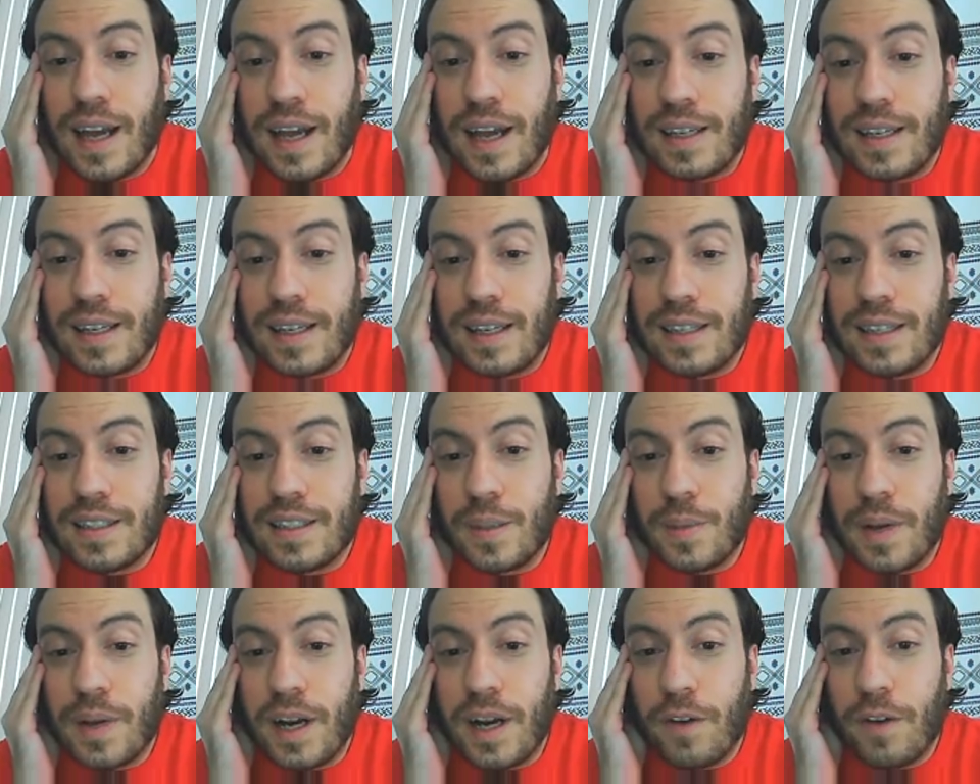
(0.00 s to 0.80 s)
and getting
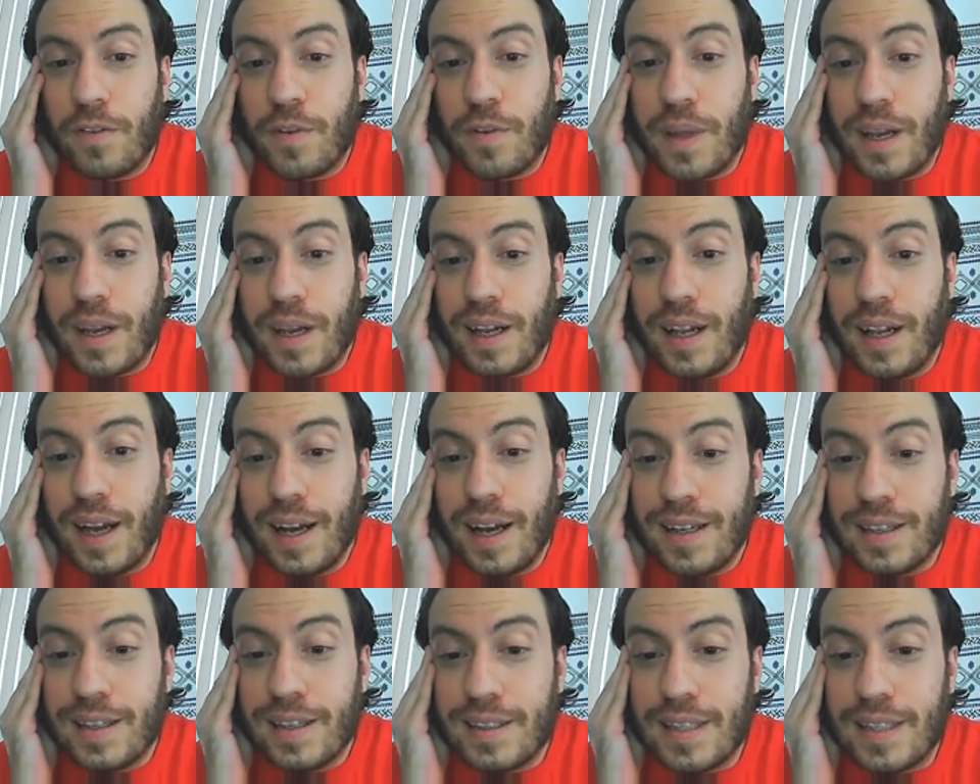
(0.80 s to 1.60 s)
someone out from that
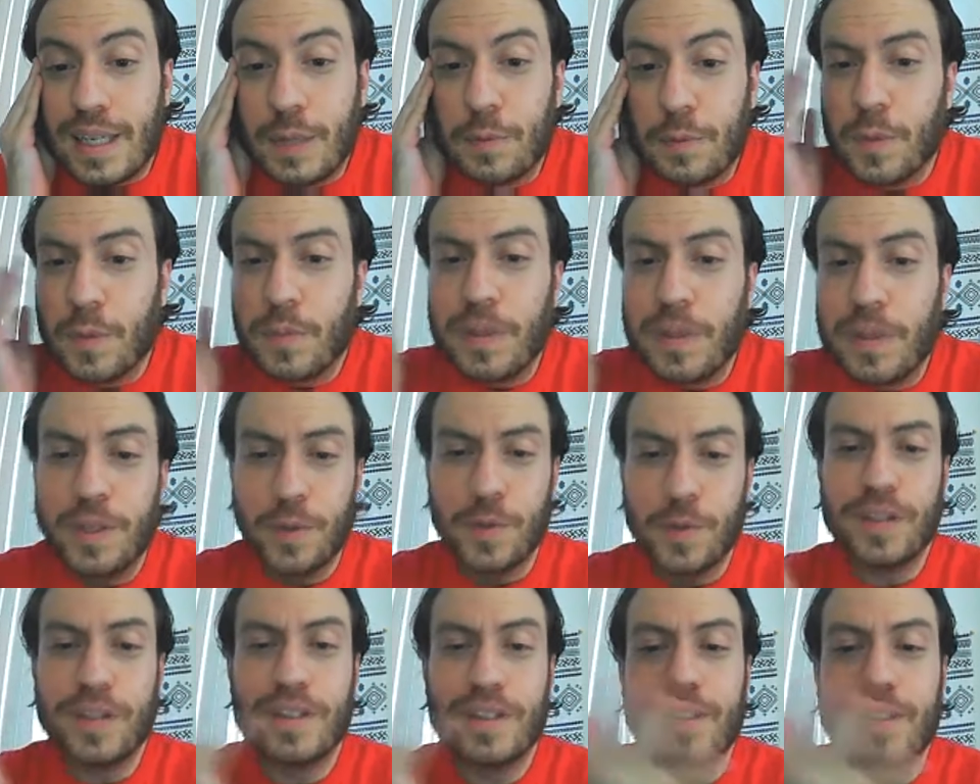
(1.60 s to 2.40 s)
alliance, he would be
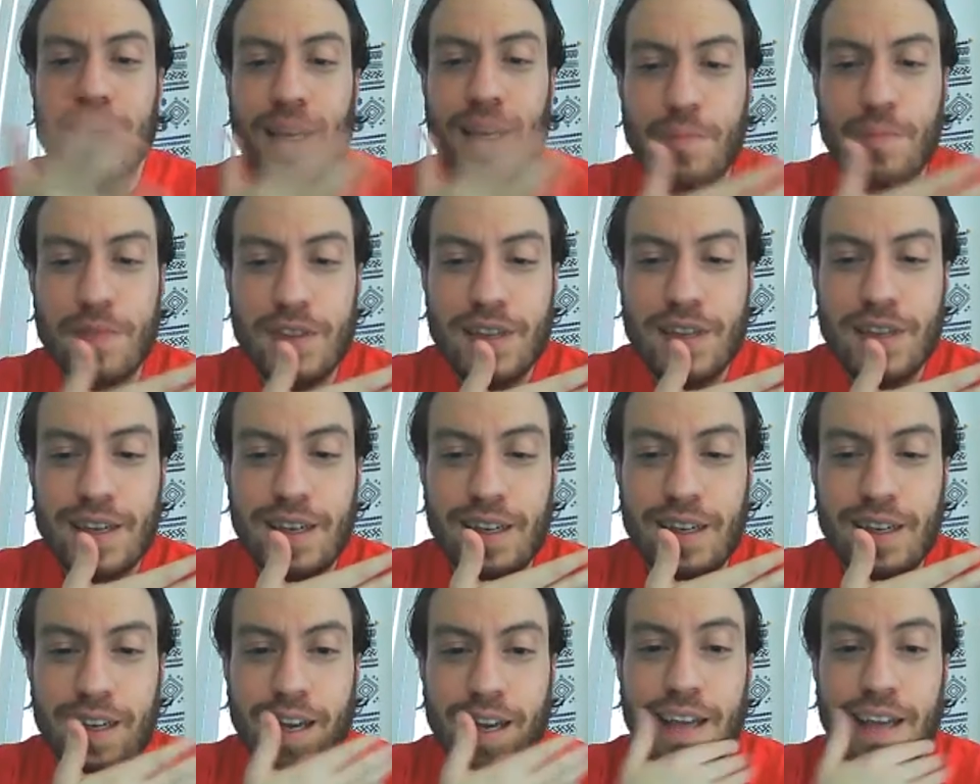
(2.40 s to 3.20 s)
doing the same
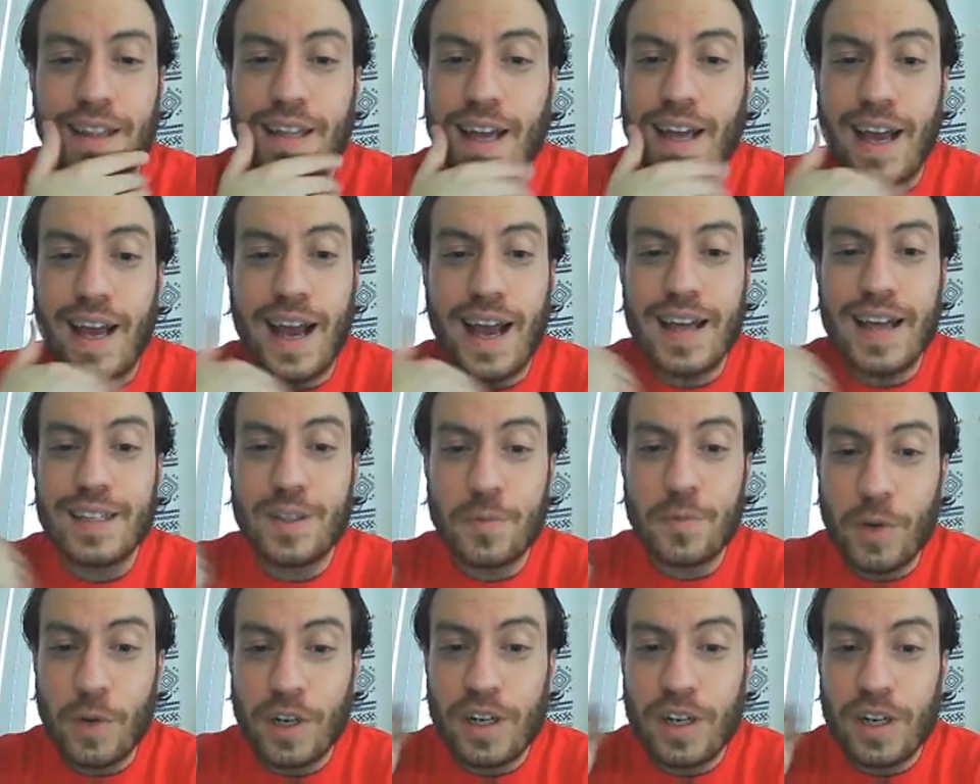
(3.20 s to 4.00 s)
thing. And that
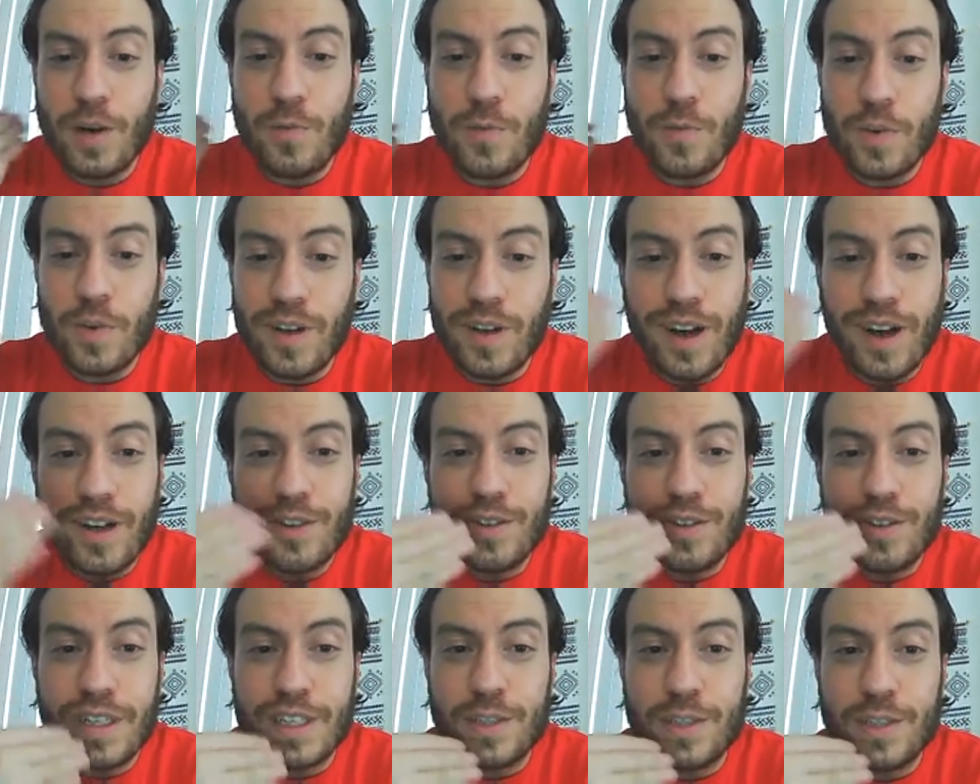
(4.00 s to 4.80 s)
hasn't worked out for
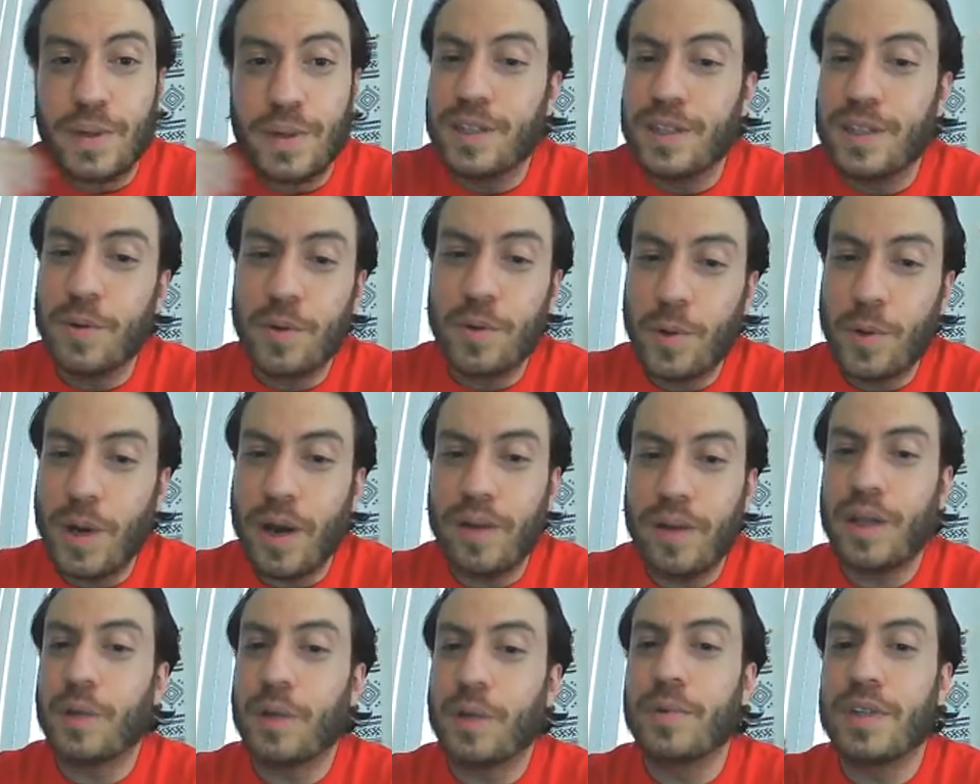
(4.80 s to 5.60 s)
Todrick, so I don't know
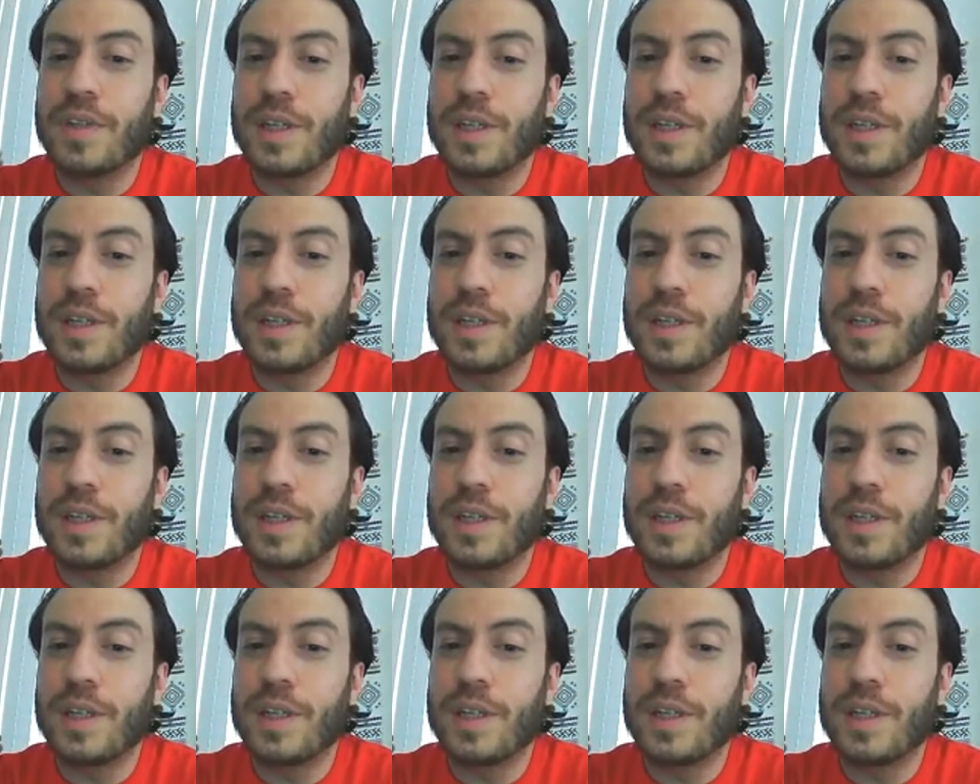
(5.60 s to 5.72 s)
how that